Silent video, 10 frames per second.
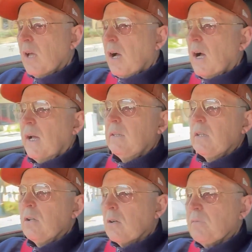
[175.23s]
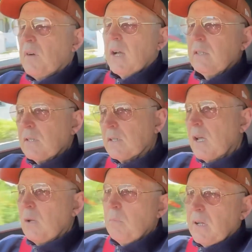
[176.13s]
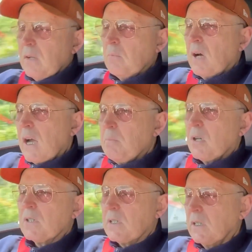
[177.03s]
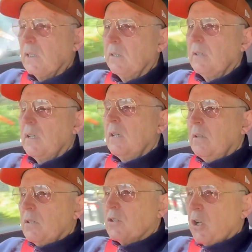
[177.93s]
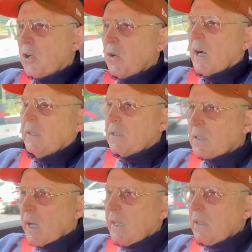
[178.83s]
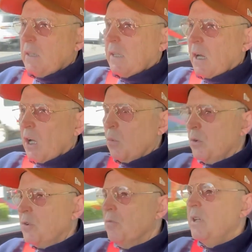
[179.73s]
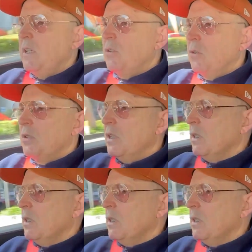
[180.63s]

I did not find the same in my Boxster, so I decided that I would redo the